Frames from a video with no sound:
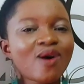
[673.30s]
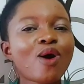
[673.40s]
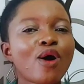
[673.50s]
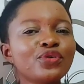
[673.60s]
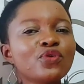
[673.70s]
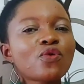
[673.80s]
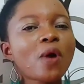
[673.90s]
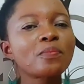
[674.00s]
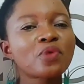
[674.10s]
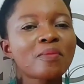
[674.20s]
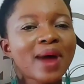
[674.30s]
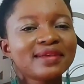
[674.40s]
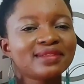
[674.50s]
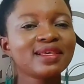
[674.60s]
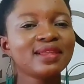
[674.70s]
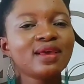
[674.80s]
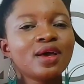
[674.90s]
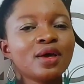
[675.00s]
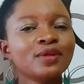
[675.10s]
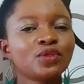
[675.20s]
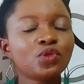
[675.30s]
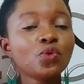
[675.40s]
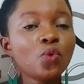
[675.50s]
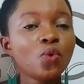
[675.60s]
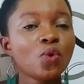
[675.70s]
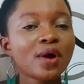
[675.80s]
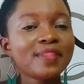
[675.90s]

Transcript: or you compromising to